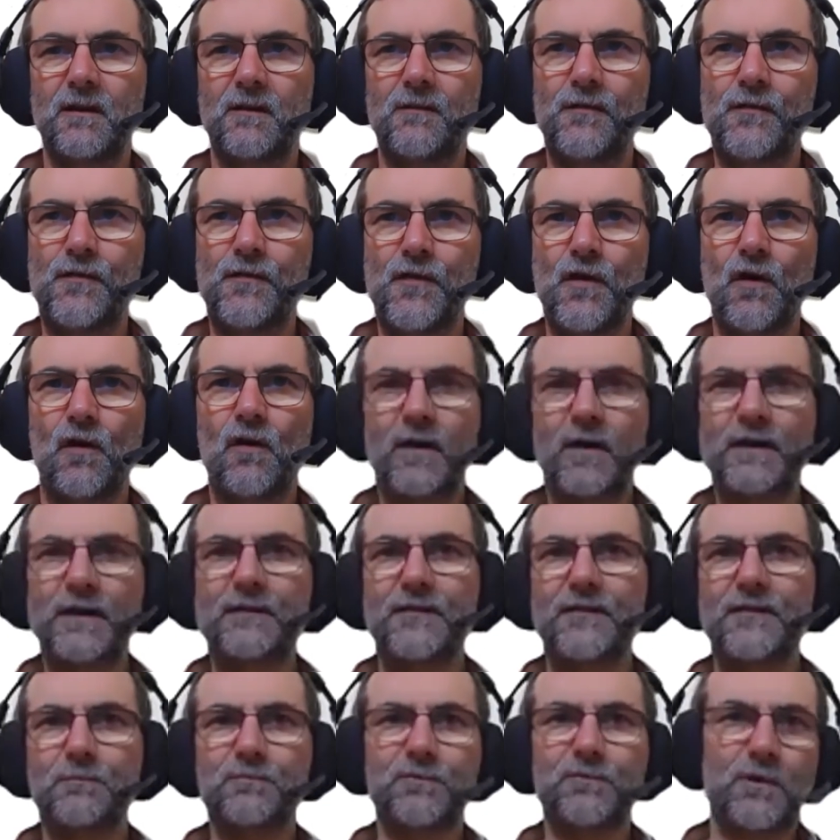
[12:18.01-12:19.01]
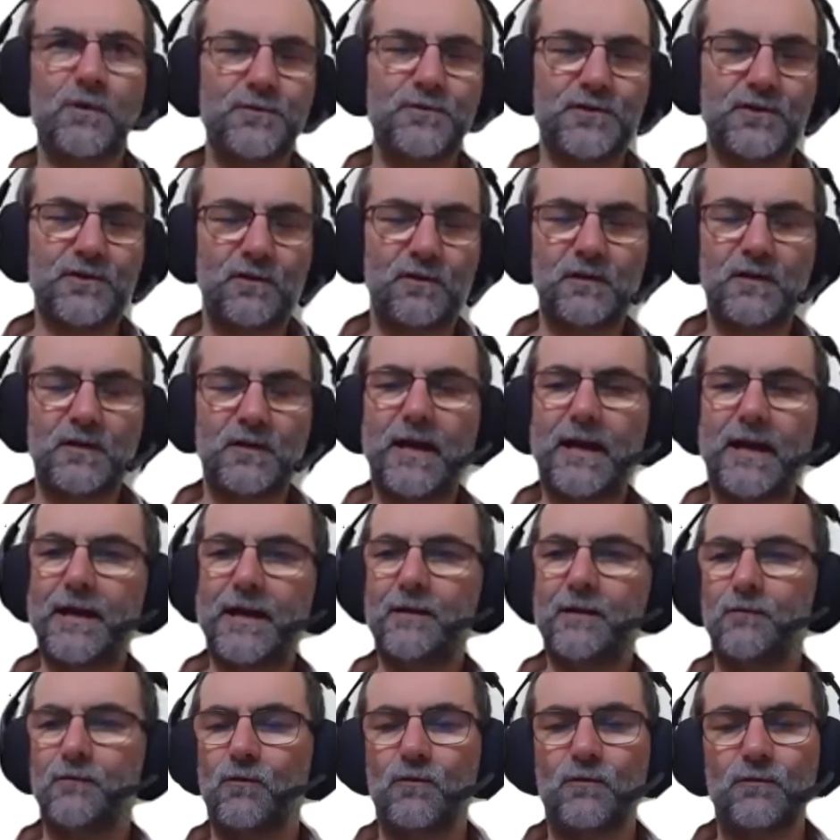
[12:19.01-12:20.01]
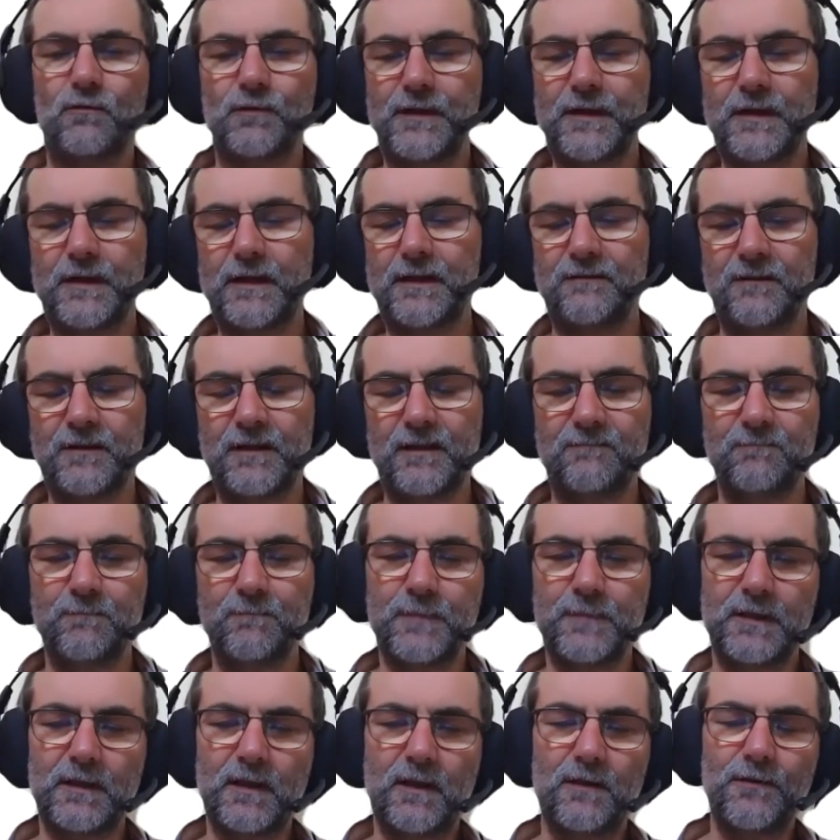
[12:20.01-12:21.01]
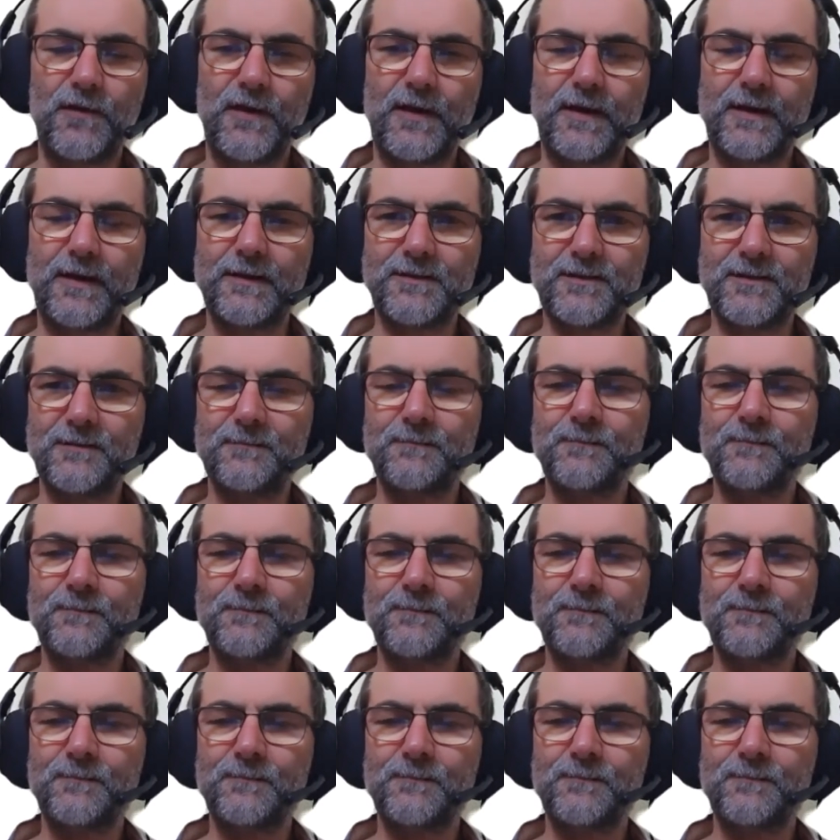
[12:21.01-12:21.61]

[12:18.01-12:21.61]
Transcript: not in the protocol layer or even below that.